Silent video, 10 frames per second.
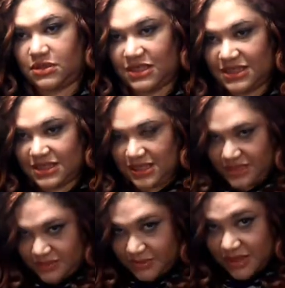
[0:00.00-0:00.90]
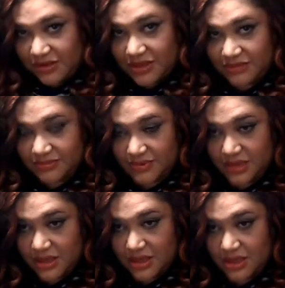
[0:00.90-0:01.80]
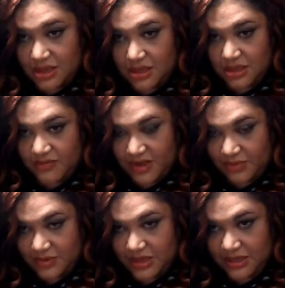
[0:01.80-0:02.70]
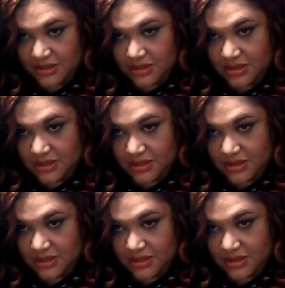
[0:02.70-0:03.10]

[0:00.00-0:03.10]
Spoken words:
So this takes about, if I want it,